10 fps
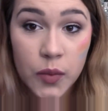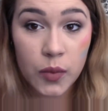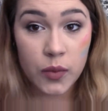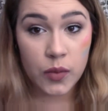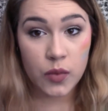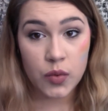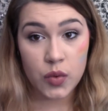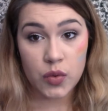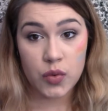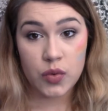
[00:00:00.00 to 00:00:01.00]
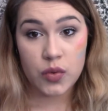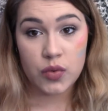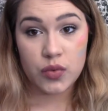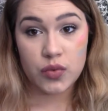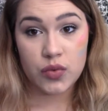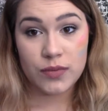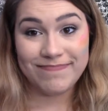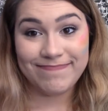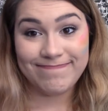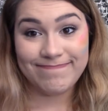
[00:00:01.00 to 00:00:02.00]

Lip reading: No one is speaking in this clip.